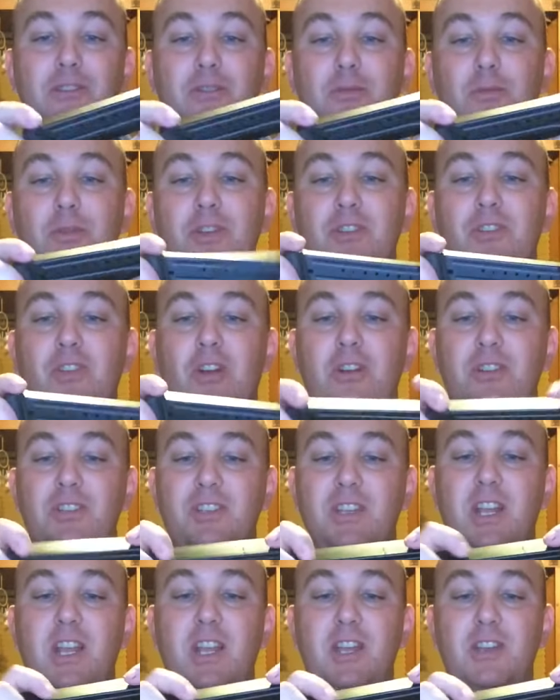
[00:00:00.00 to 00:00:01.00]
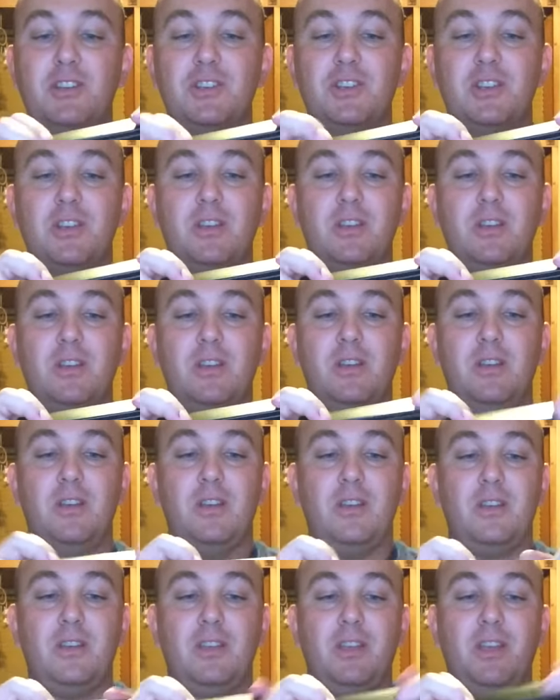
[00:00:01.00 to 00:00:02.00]
so when you start a stage,
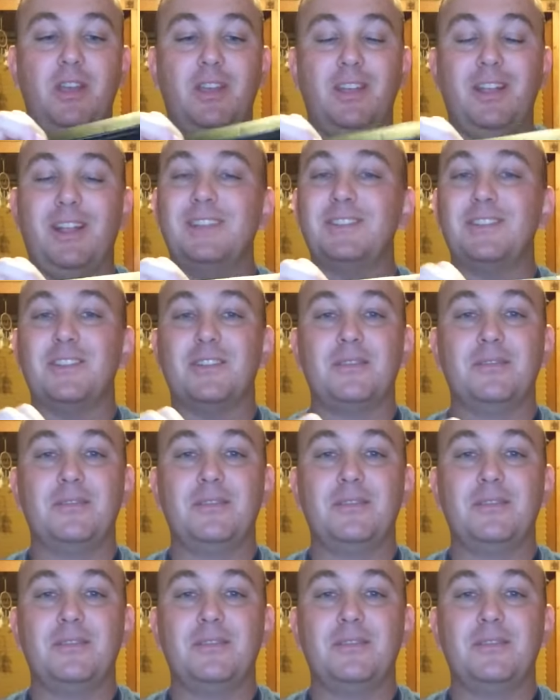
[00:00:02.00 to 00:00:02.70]
it's a